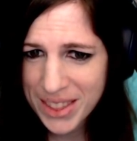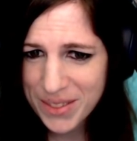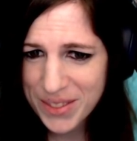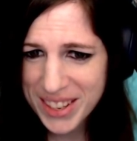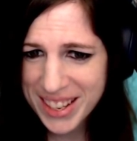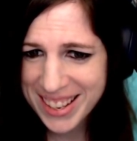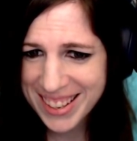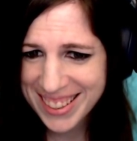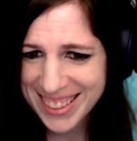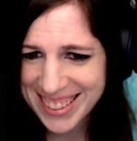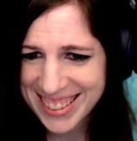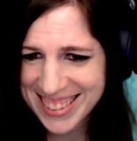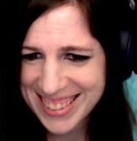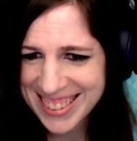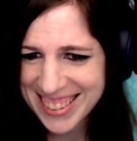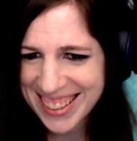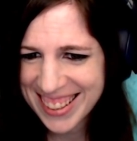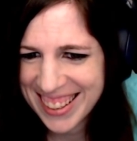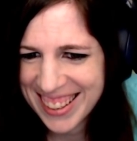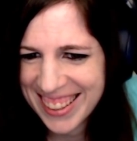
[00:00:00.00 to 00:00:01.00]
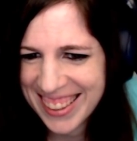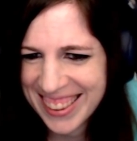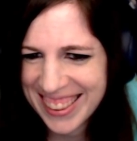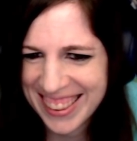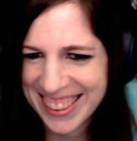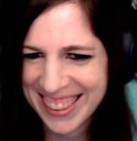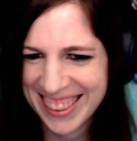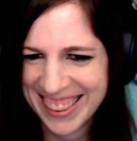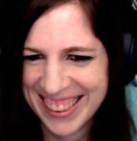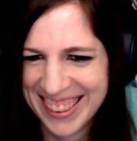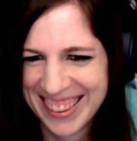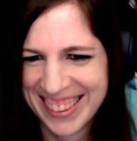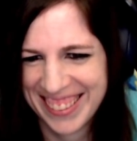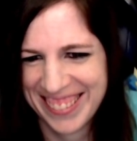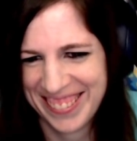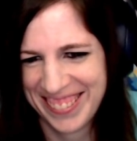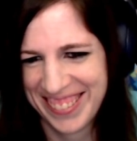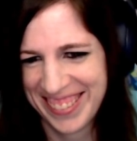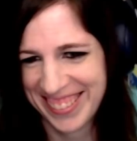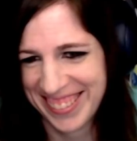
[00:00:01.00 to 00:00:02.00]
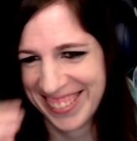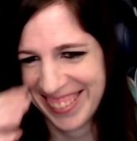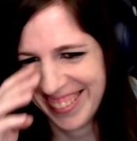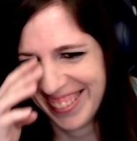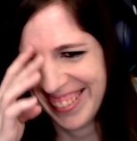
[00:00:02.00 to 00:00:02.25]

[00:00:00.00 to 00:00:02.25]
because oh God.